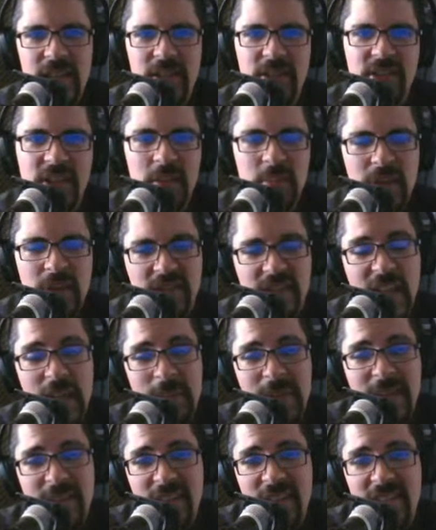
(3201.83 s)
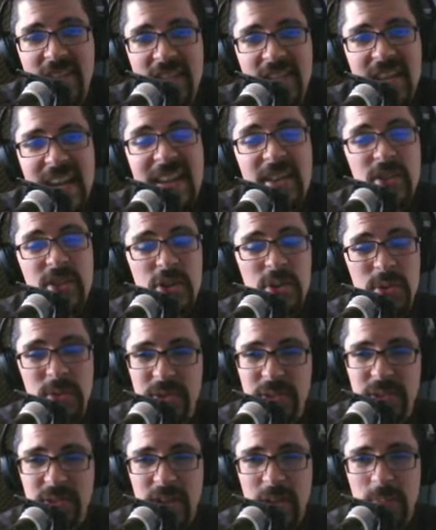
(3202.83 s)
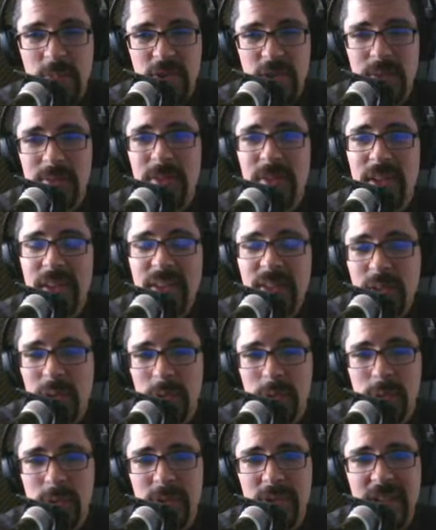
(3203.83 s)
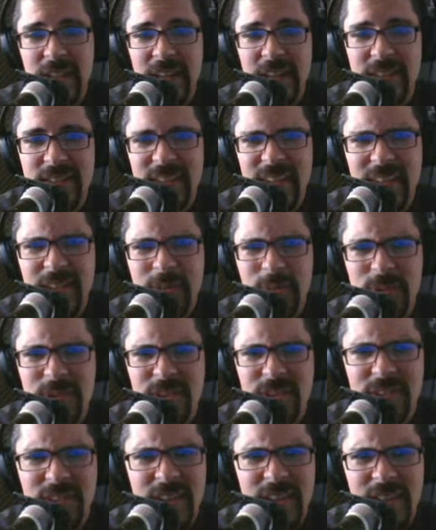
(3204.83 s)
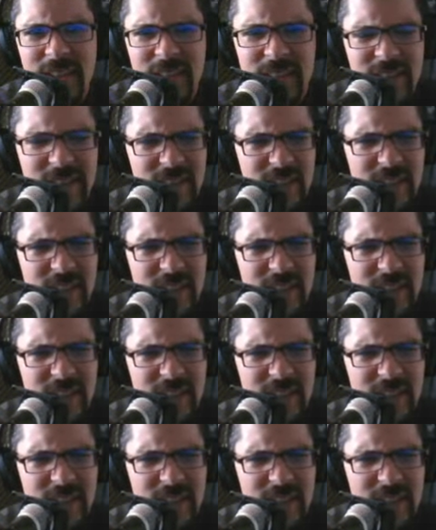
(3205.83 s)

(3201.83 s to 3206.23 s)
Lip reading: in some ways kind of makes a natural assumption for his cultural context, which is like,